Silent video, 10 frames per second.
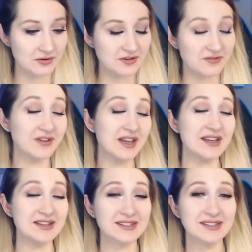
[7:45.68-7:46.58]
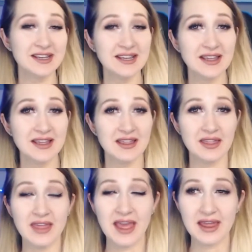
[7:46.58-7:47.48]
device
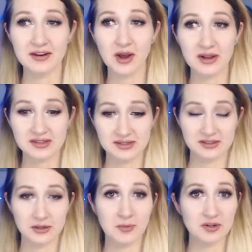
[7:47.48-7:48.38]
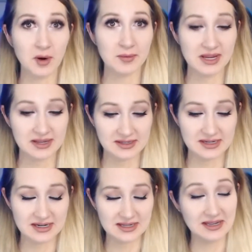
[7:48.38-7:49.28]
that costs so much more because
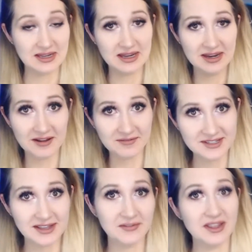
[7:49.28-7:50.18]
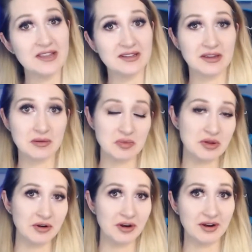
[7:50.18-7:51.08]
in and of itself is a
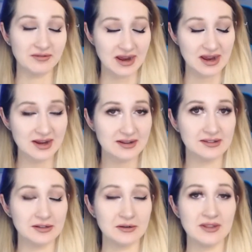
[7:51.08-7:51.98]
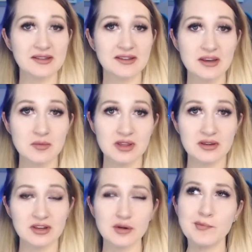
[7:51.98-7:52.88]
computer, right? So that's going to be
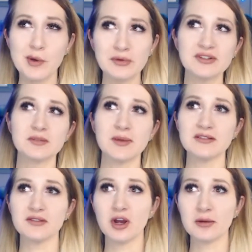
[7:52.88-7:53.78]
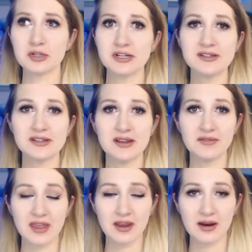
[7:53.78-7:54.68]
your most expensive options
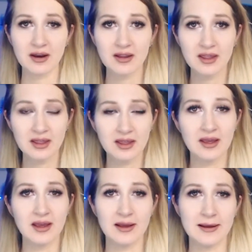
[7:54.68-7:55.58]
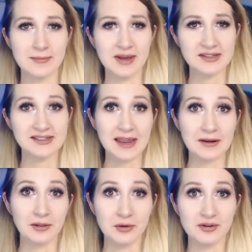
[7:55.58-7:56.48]
if they're a
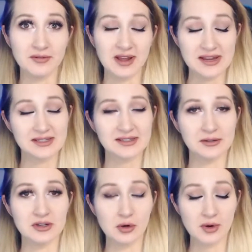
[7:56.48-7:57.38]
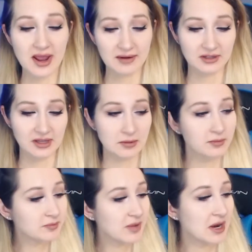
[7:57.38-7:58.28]
standalone device. So you don't have to like
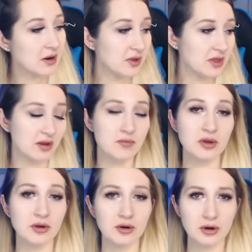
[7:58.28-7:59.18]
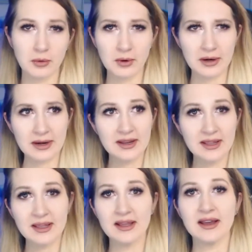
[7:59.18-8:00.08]
pair it with a computer or
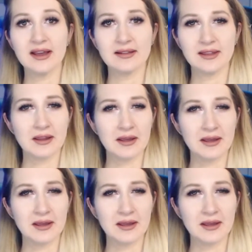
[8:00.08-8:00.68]
like